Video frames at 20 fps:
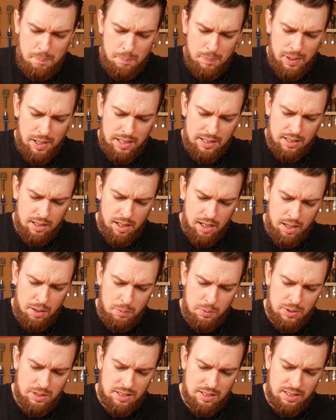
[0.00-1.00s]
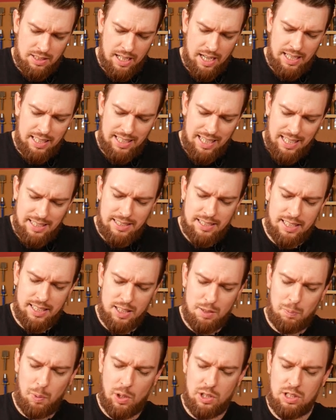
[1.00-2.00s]
But I would say, yes, it
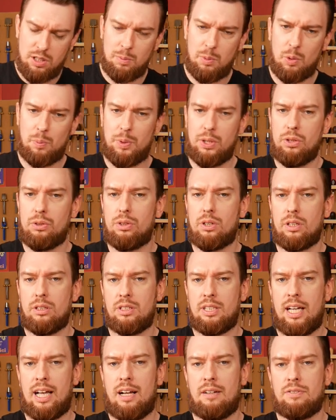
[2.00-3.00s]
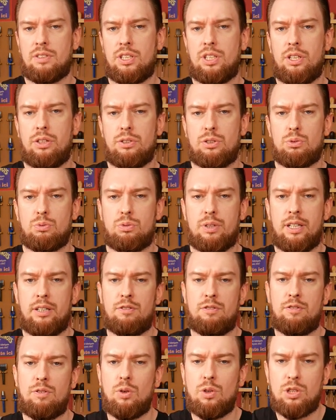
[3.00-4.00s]
is possible, but you're going to have to use a
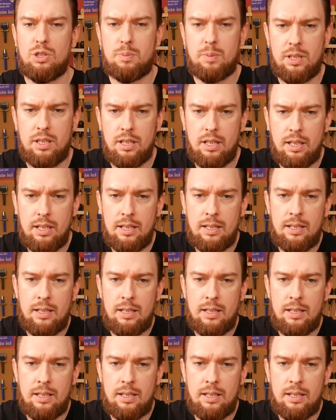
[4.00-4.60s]
reinforcement.